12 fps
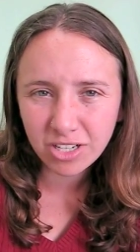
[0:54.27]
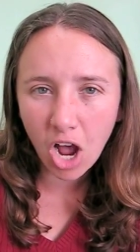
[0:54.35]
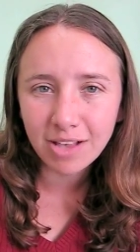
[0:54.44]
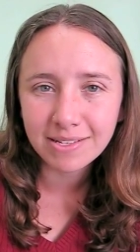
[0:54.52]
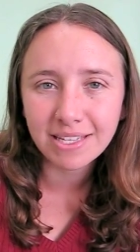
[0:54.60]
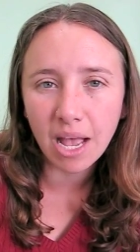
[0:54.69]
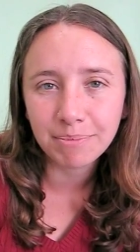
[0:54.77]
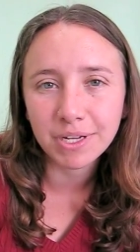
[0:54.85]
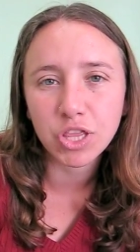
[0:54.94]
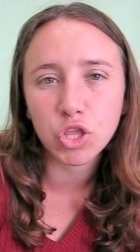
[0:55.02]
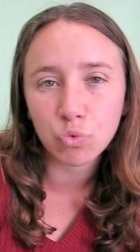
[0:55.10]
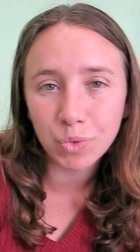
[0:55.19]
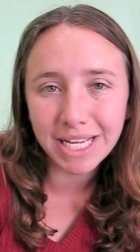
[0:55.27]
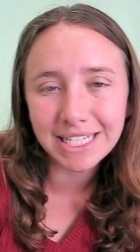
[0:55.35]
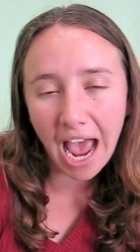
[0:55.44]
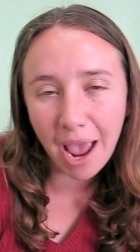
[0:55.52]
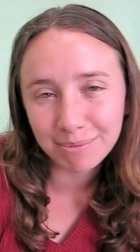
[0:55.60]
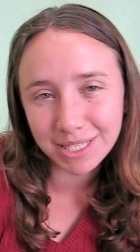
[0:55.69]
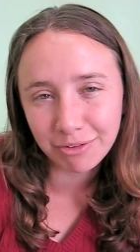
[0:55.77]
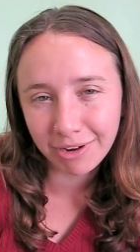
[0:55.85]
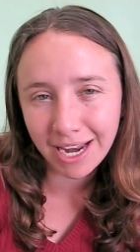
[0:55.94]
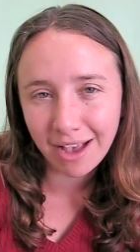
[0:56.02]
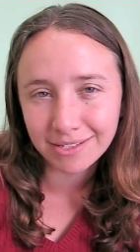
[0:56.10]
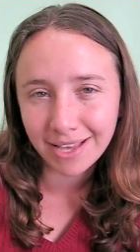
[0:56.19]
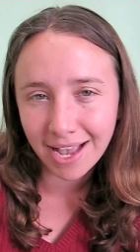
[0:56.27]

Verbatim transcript: causes up to three times the greenhouse